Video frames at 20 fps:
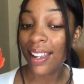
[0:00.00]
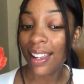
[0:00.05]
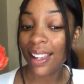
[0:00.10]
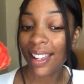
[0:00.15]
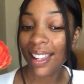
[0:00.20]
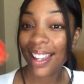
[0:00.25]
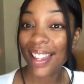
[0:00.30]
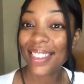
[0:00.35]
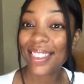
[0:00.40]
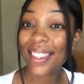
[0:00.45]

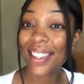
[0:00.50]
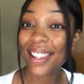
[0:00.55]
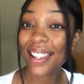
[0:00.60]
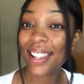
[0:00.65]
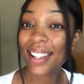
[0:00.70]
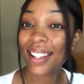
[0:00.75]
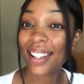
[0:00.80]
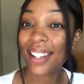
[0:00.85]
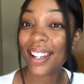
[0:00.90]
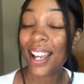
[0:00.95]
and
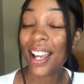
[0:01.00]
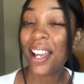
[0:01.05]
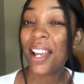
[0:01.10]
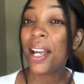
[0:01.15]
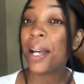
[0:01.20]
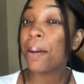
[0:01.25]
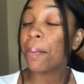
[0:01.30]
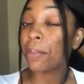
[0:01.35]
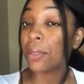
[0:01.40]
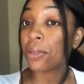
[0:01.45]
then
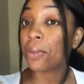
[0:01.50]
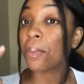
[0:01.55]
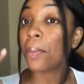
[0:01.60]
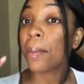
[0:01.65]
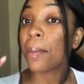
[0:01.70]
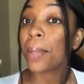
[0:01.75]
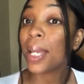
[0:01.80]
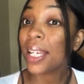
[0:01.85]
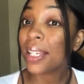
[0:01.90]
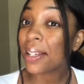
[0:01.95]
do my
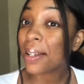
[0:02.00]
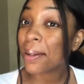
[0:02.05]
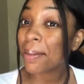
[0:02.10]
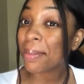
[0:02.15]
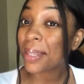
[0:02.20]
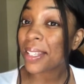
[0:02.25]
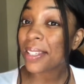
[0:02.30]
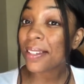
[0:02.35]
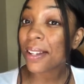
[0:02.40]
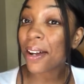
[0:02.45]
makeup, the
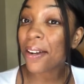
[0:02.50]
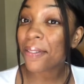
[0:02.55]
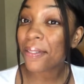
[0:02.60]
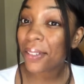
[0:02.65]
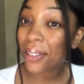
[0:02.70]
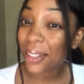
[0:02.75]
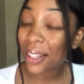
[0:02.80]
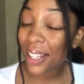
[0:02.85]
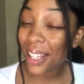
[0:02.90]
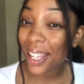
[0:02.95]
soft
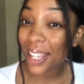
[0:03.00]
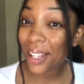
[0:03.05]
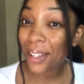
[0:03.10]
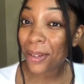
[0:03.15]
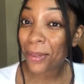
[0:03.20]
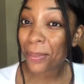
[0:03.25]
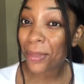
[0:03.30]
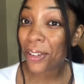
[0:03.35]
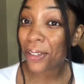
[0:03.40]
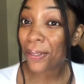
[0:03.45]

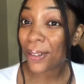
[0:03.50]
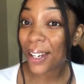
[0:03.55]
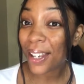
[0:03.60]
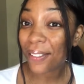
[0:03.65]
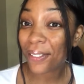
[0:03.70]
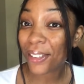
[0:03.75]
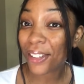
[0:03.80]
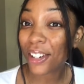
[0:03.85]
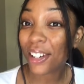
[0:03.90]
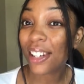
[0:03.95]
glam or
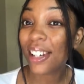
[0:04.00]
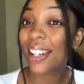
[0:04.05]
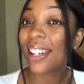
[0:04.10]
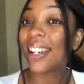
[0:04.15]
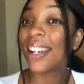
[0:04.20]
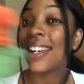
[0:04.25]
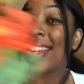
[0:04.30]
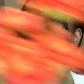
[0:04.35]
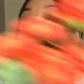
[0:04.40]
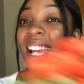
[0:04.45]
whatever,
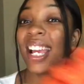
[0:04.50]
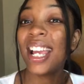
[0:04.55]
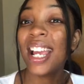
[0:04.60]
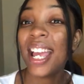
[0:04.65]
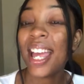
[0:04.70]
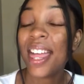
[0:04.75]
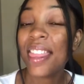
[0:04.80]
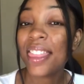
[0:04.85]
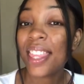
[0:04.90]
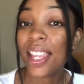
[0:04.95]

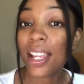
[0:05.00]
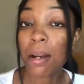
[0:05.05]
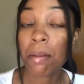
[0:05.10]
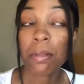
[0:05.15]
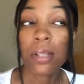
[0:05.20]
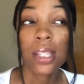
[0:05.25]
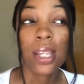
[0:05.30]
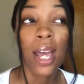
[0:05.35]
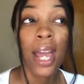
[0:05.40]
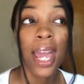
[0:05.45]
and then I'm gonna
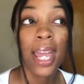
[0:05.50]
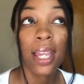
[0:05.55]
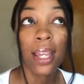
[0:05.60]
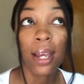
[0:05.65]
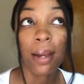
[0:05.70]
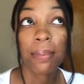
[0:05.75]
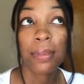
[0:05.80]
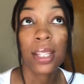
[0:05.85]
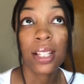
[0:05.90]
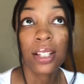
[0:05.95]
hang
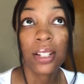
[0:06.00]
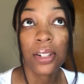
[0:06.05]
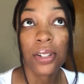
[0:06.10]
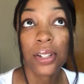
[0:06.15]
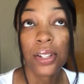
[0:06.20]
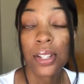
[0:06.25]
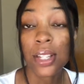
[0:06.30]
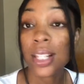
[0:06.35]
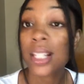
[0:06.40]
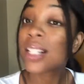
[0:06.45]
up the little
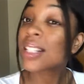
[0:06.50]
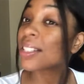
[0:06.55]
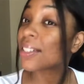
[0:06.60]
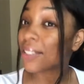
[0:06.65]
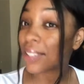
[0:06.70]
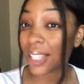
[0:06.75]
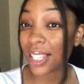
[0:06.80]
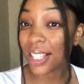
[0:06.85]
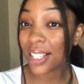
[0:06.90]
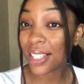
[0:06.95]

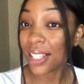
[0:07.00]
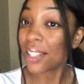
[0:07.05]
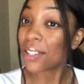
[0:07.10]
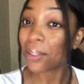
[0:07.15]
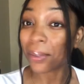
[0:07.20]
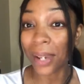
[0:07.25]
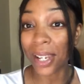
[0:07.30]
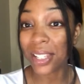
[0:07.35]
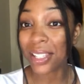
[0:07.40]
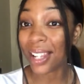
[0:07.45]
silky
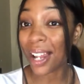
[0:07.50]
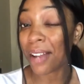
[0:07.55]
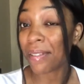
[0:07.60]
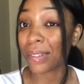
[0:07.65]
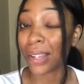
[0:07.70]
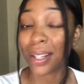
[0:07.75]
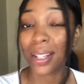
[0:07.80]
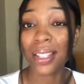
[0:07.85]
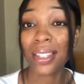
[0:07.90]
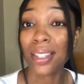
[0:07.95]
situation I
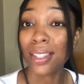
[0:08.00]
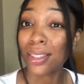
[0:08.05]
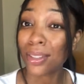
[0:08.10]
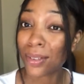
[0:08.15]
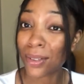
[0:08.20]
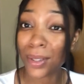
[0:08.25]
found at the thrift